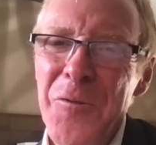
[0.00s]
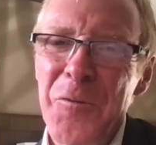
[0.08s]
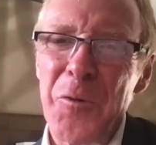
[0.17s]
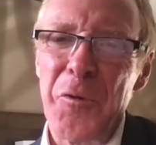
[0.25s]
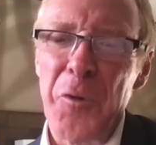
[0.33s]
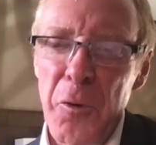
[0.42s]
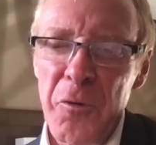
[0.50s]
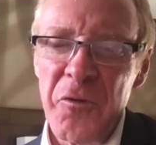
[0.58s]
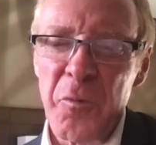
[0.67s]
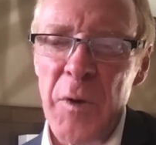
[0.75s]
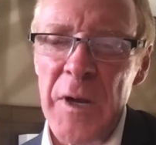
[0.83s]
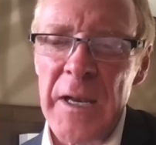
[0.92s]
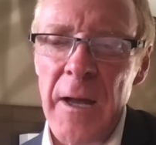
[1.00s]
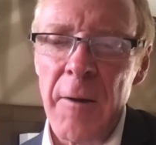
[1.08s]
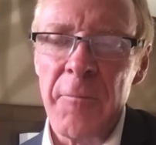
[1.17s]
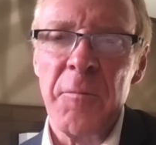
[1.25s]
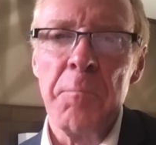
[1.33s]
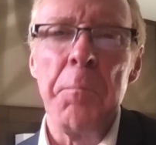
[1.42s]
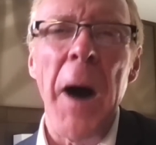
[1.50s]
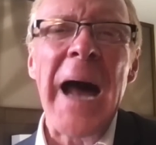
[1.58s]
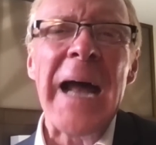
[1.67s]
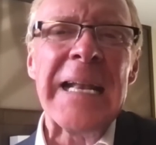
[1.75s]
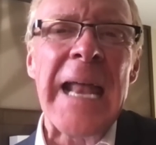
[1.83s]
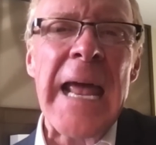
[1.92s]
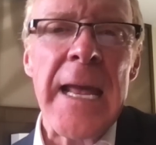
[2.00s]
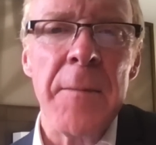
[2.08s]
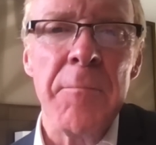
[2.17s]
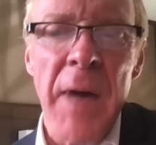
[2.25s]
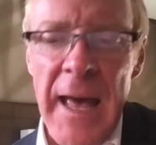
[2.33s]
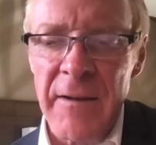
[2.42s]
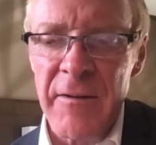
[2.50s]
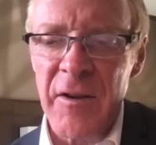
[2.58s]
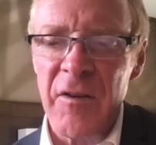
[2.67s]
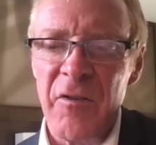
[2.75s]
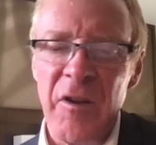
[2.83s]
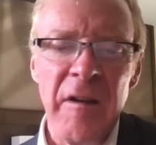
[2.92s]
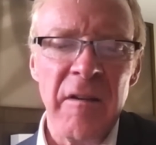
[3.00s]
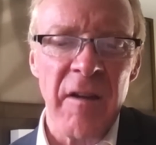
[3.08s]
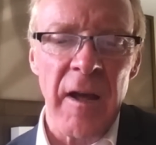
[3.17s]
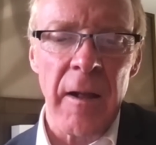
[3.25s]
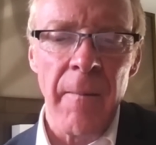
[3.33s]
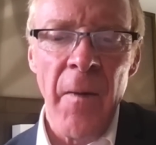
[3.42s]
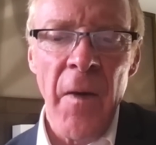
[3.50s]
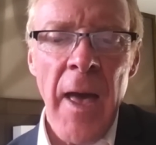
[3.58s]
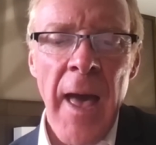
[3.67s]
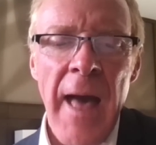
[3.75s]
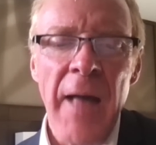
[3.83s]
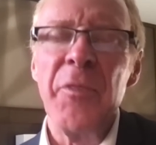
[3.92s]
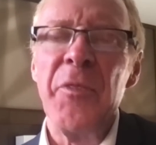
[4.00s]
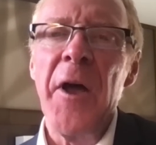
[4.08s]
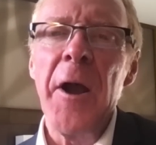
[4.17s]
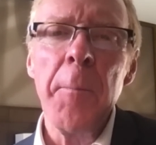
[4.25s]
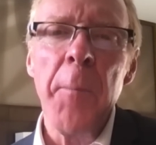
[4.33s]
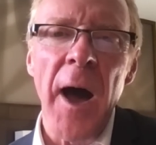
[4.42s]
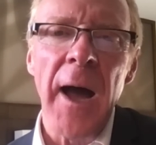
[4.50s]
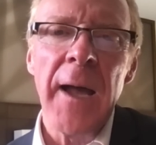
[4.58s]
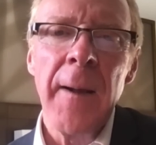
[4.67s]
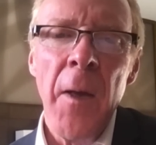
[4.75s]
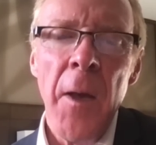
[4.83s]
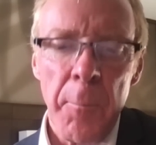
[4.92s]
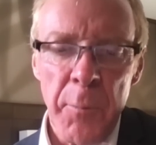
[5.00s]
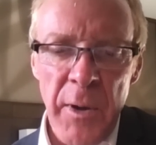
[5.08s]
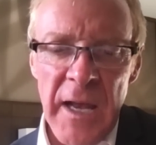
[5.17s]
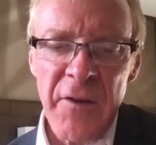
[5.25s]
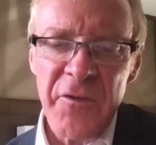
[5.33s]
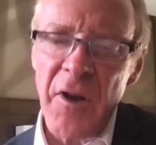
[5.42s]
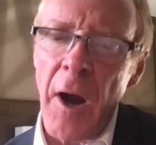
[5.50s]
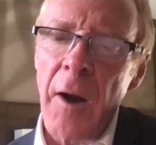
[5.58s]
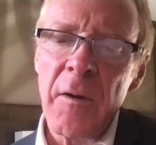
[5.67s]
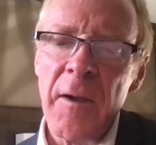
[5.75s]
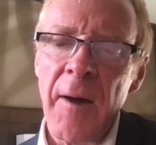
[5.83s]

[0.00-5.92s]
for those we love by name and in detail, and thereby place our